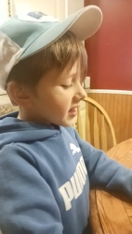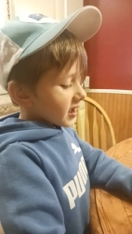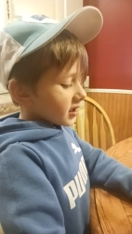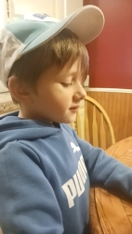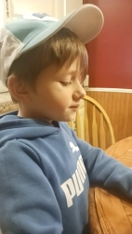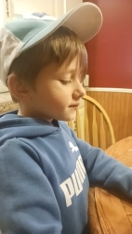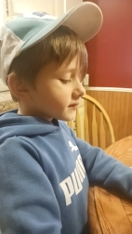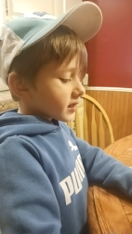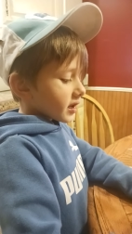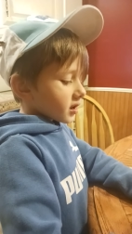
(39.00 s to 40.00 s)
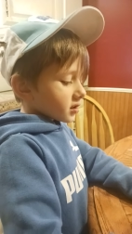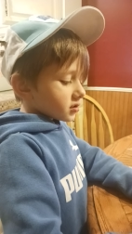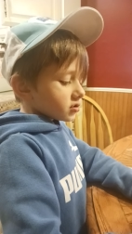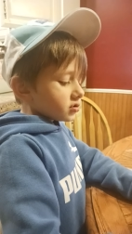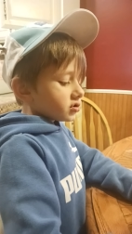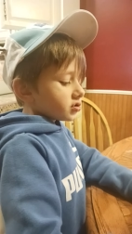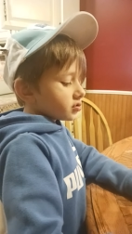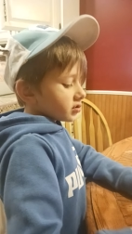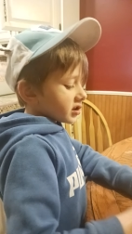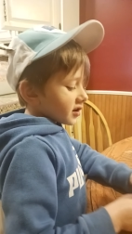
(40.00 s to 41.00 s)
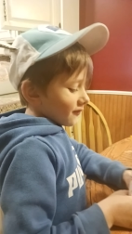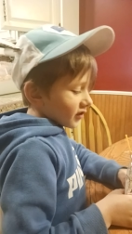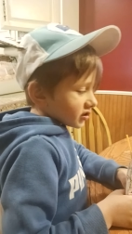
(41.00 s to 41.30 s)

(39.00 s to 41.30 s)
and, and she'll give a